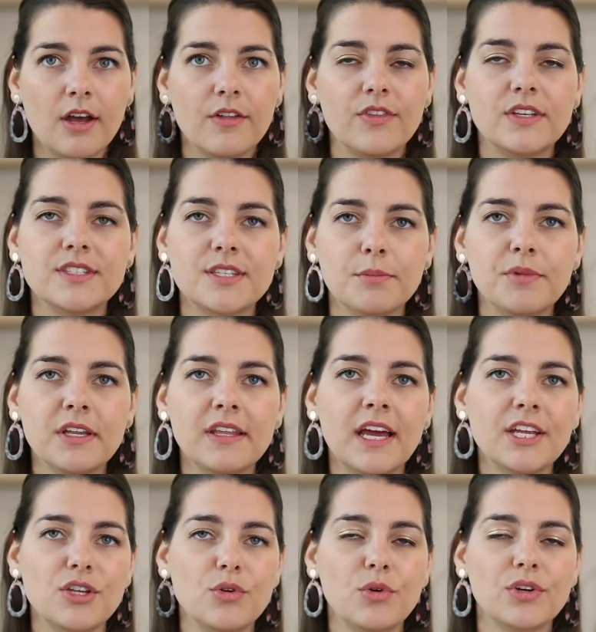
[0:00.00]
then something
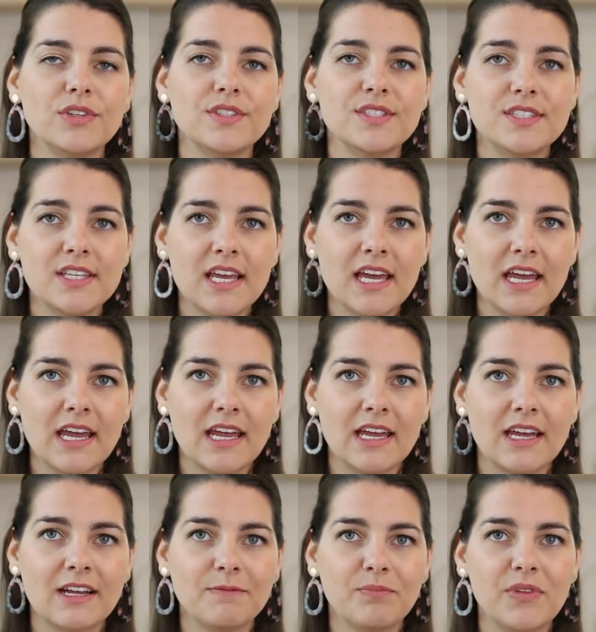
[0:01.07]
that you could
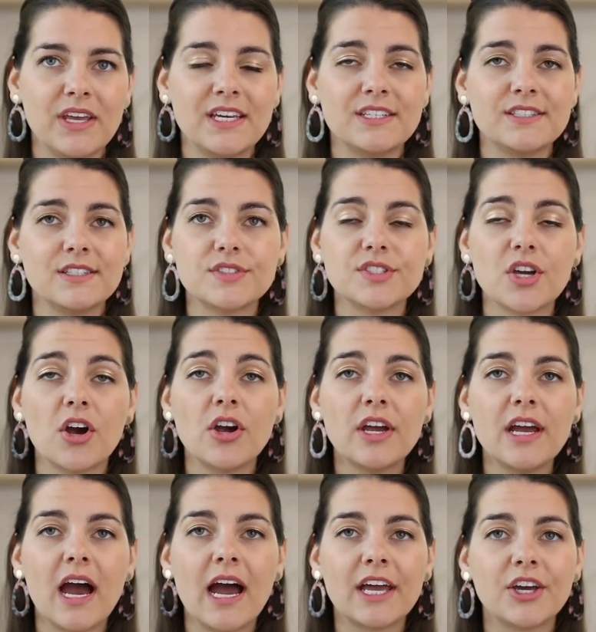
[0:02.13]
say is,
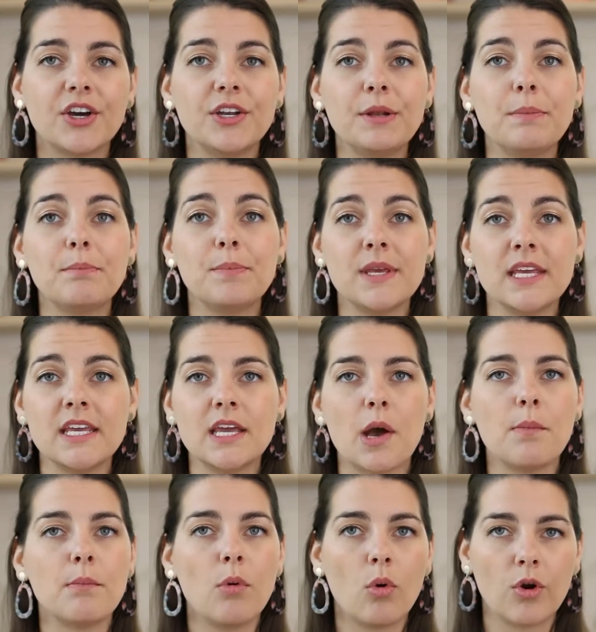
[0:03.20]
sorry, I couldn't be
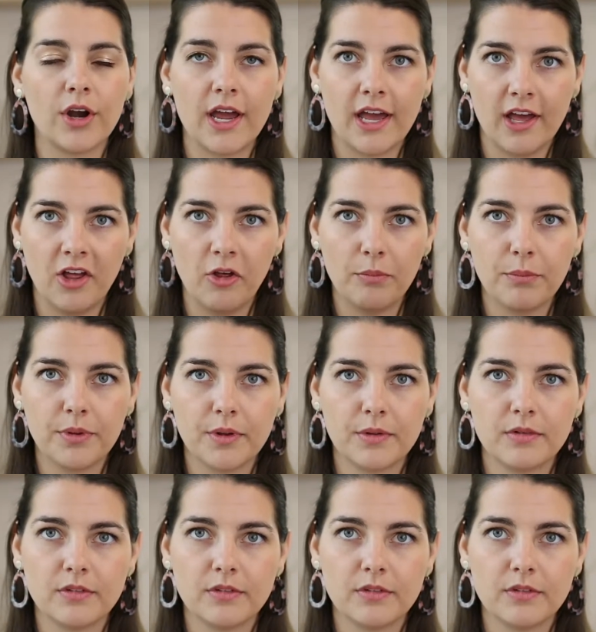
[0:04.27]
more help.